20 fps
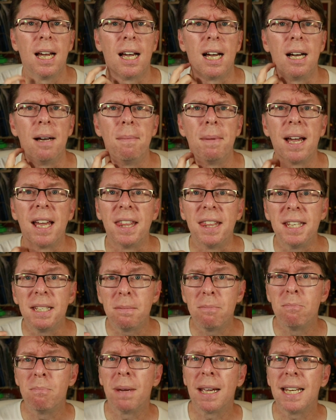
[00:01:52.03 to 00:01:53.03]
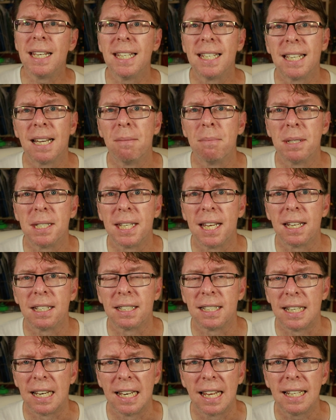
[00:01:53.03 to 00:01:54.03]
And this mainly comes down
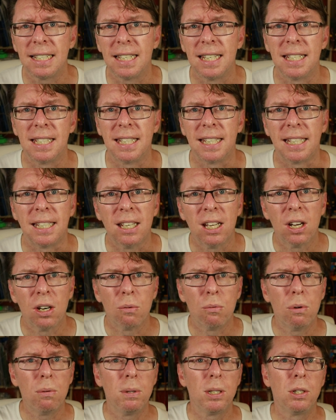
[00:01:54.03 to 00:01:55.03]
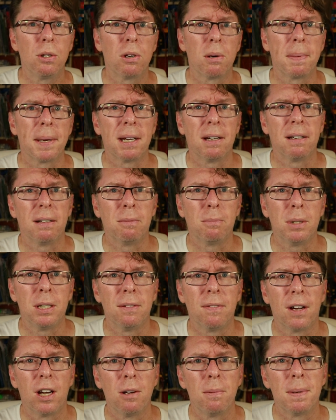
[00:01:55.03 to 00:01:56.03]
to the latency. What we're talking about
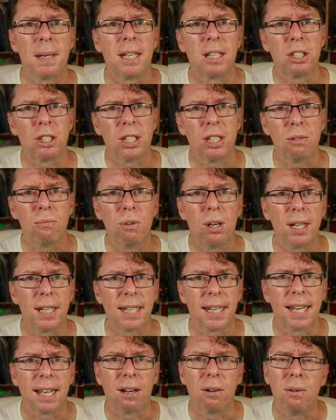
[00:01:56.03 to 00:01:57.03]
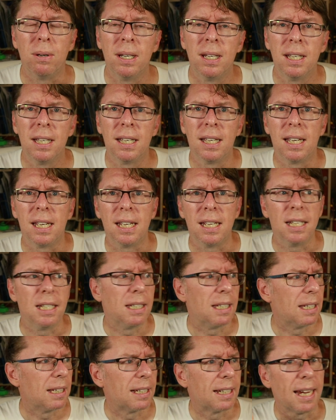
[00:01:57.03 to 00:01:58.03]
with OpenHD right now
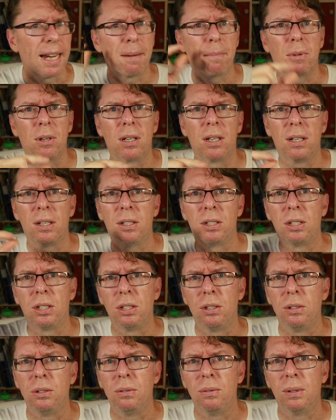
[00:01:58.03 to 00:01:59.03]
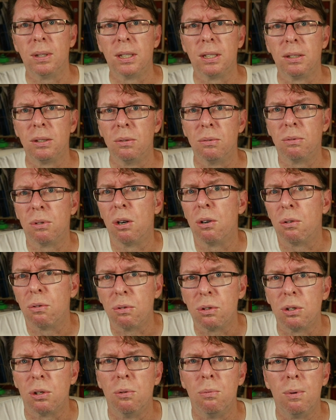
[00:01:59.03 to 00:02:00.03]
is camera to your
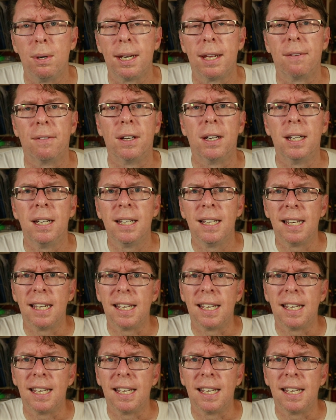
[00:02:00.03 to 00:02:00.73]
goggles or whatever